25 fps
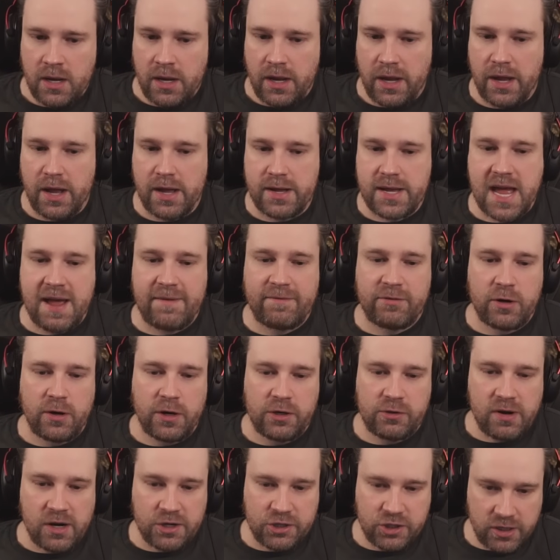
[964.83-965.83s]
Avatar
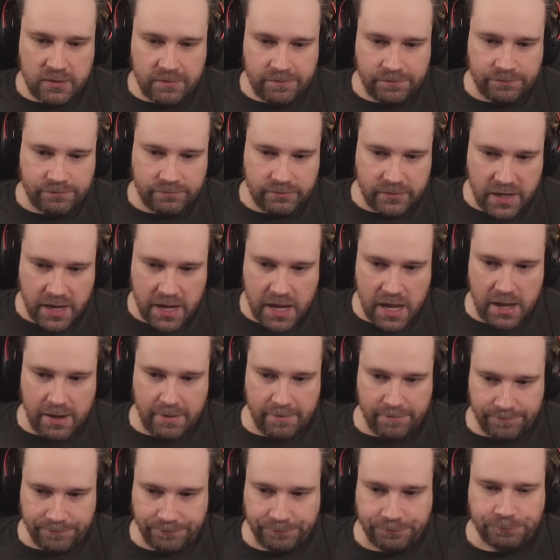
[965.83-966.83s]
Destruction.
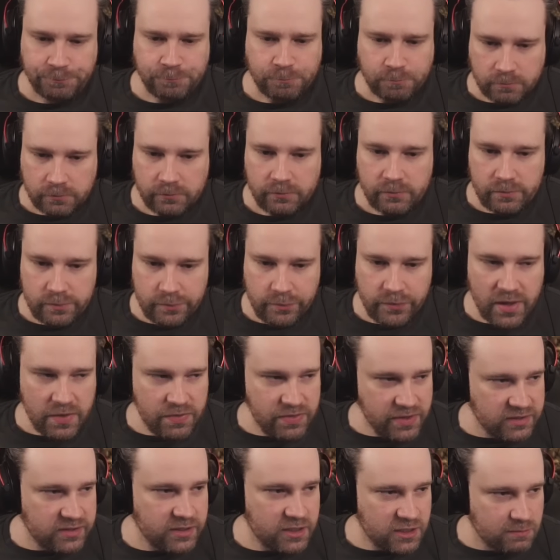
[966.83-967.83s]

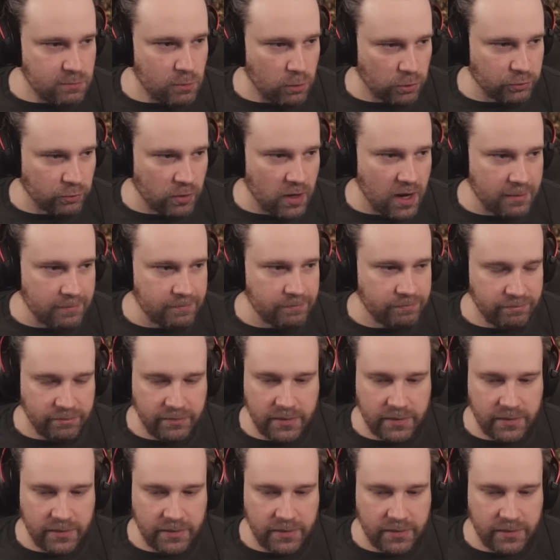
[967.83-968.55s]
This is Smolderon.